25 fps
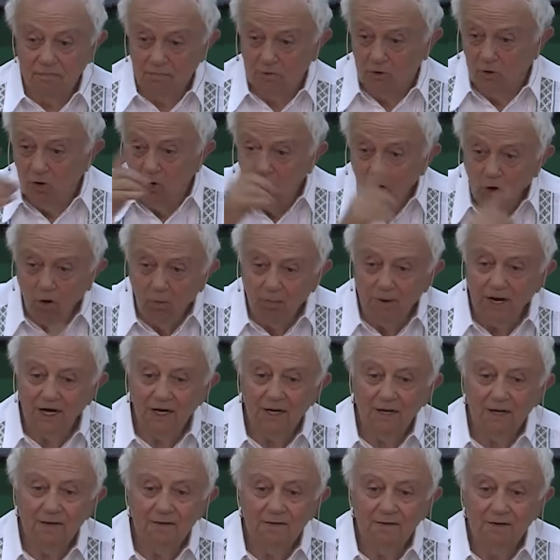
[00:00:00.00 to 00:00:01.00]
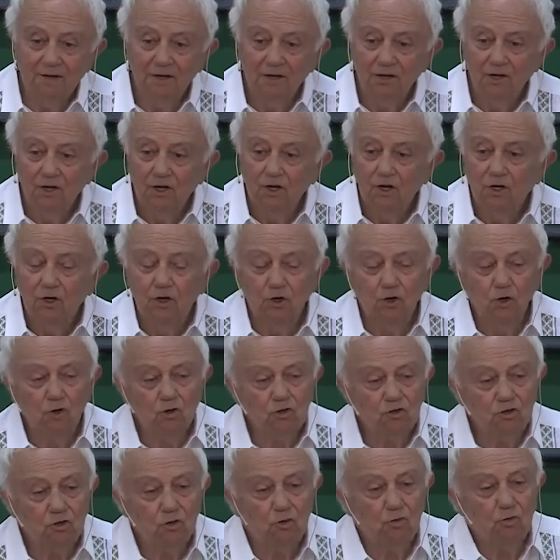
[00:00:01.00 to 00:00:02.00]
Globally,
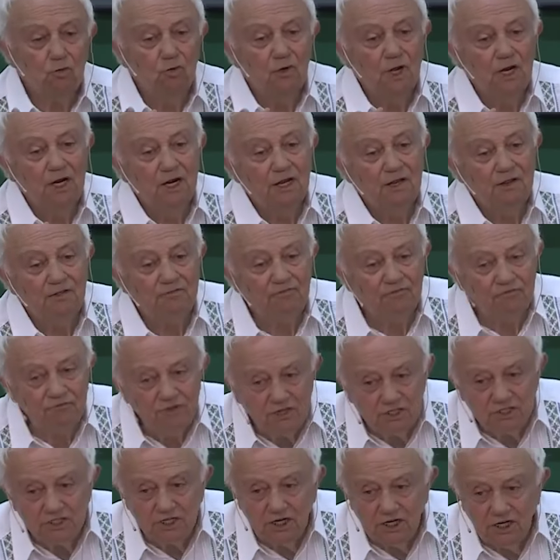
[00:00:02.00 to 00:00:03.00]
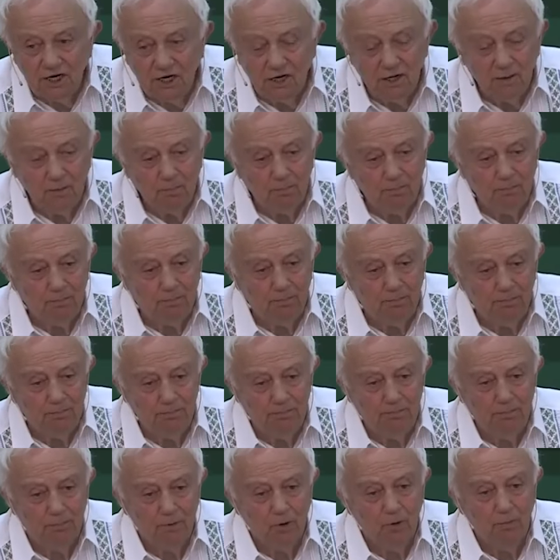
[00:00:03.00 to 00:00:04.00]
not when the physical
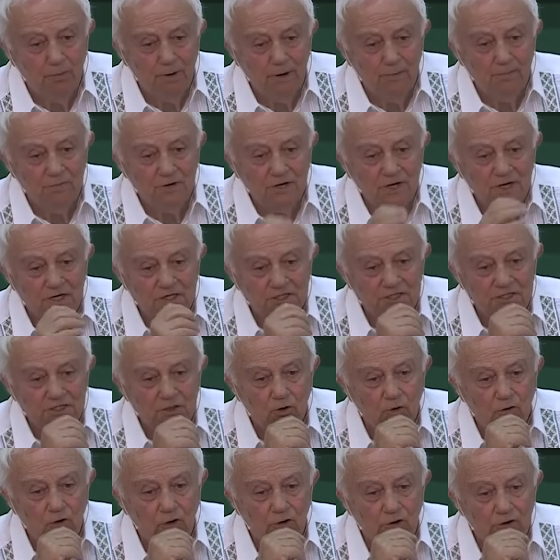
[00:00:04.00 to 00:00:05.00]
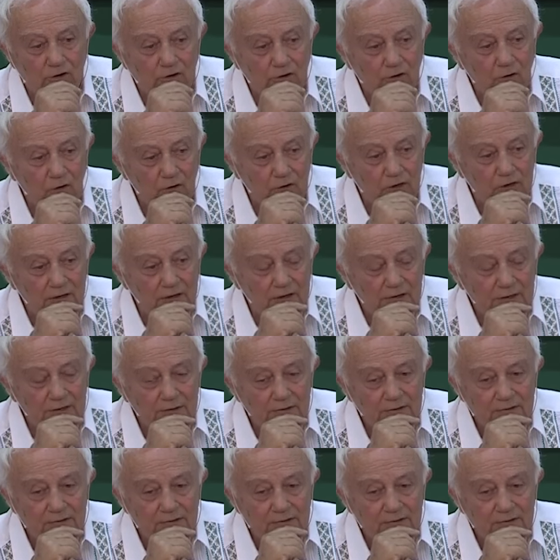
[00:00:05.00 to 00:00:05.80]
problem has gone only.